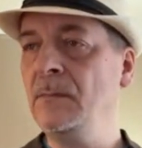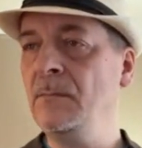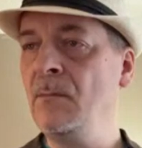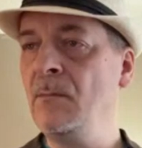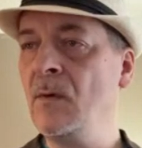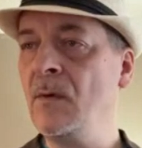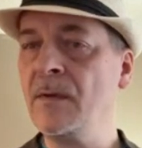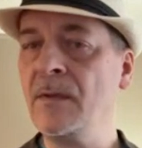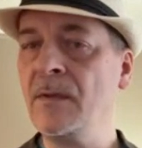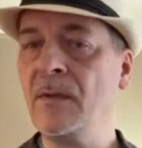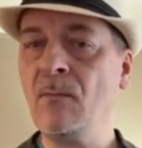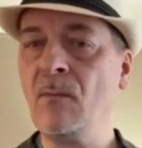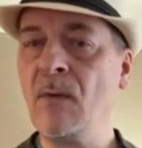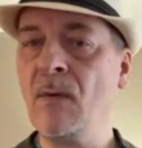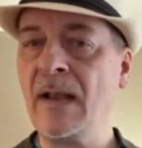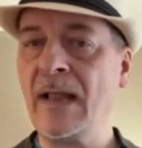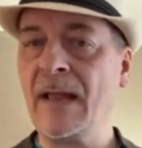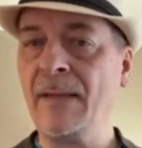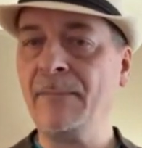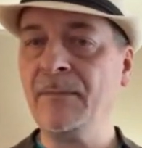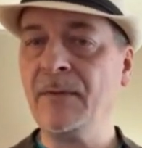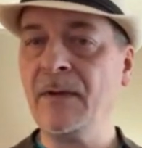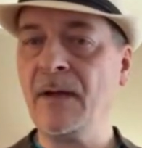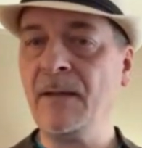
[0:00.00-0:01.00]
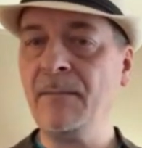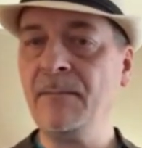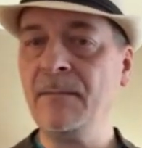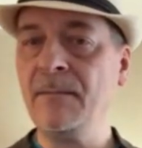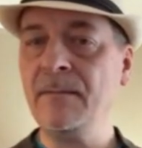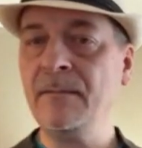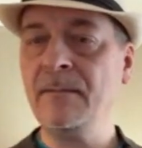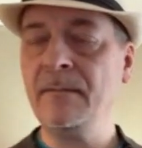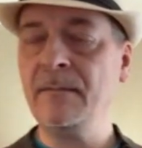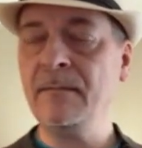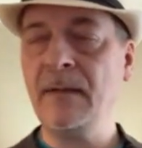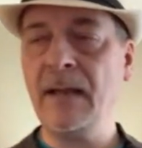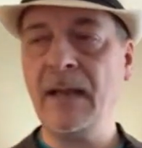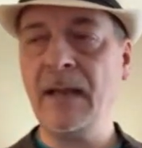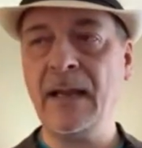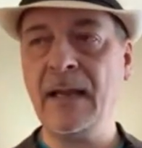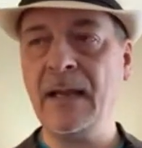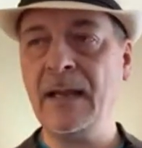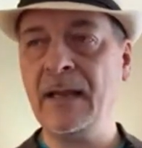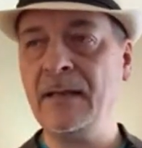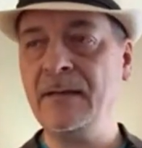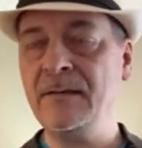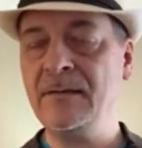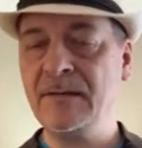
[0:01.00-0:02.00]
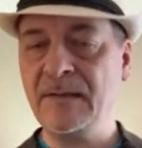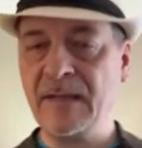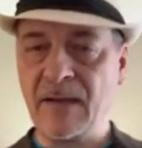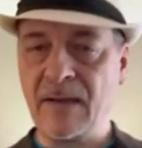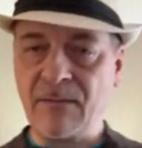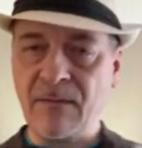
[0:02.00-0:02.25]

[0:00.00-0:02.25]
more than one laptop and just